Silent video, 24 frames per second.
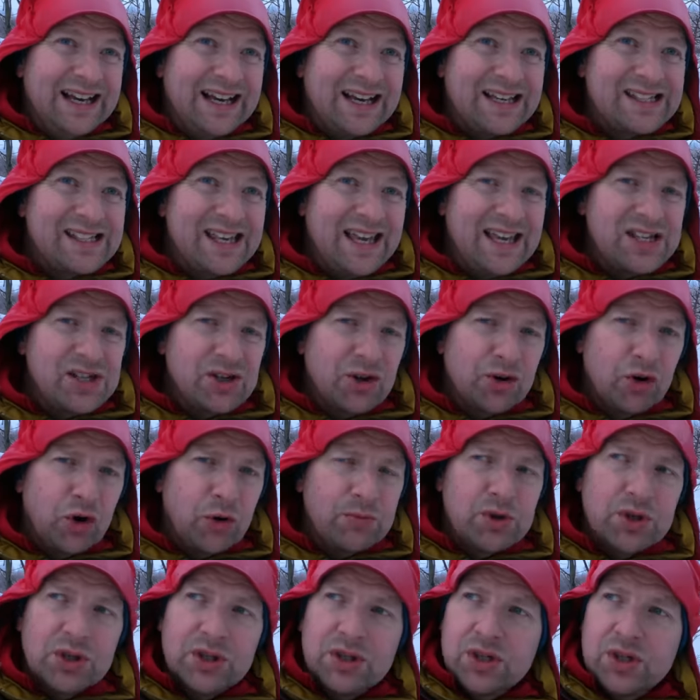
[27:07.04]
assess our
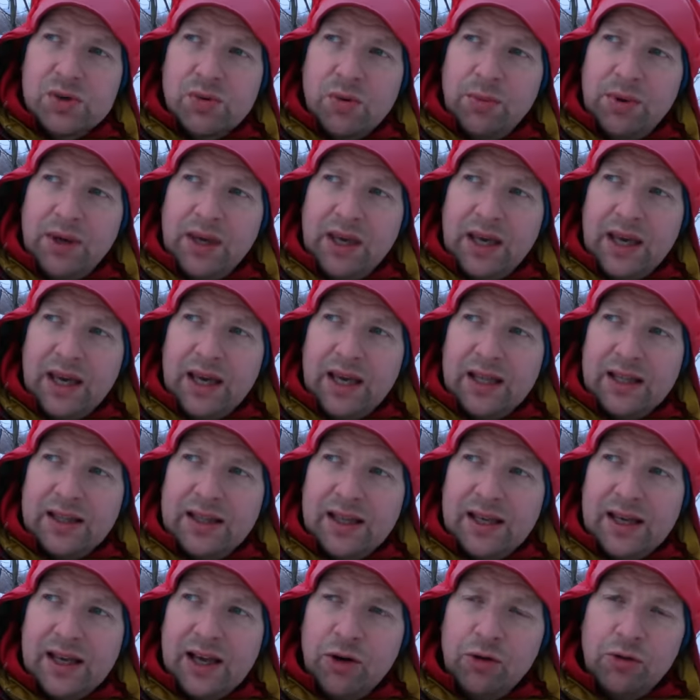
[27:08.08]
options when we can get
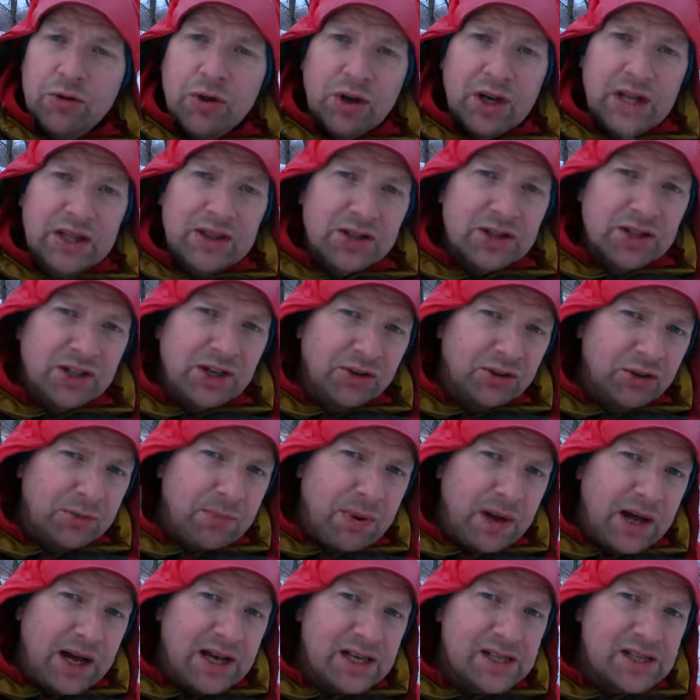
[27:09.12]
uh, out of the rain. There's an
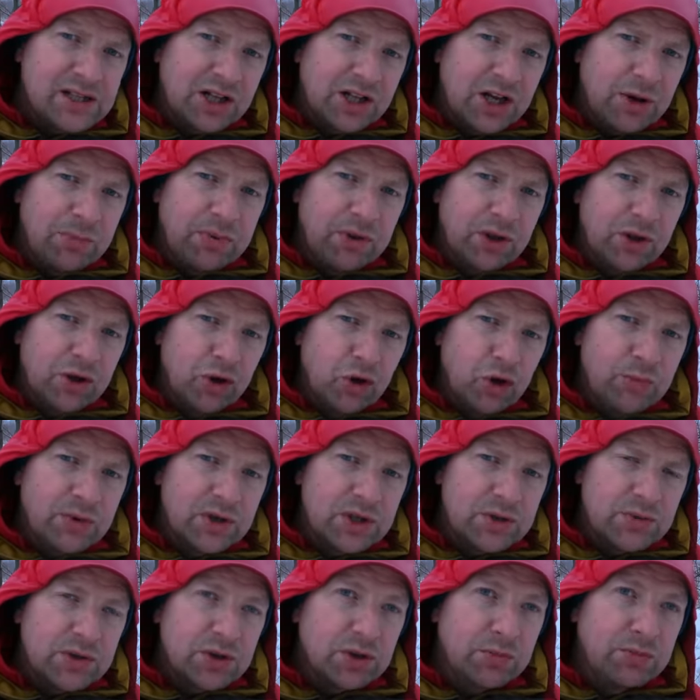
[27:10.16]
underpass and a couple of
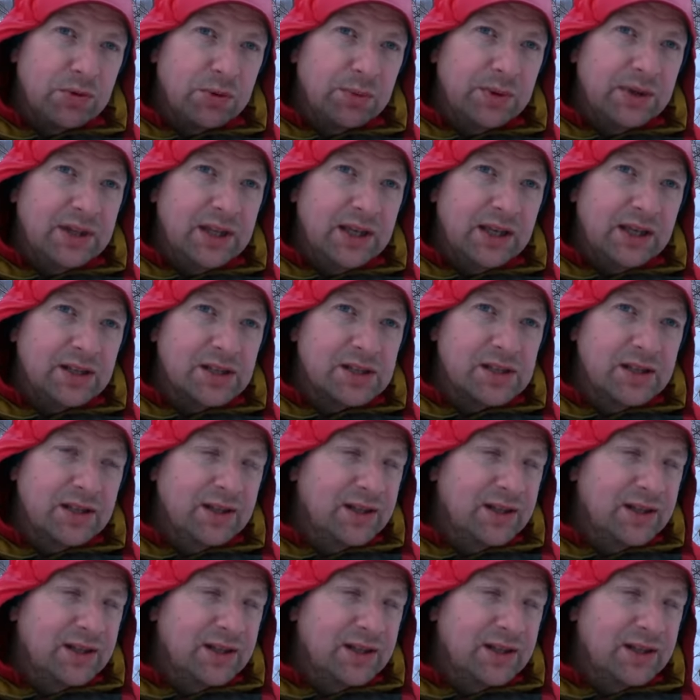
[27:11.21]
kilometres, which will probably take us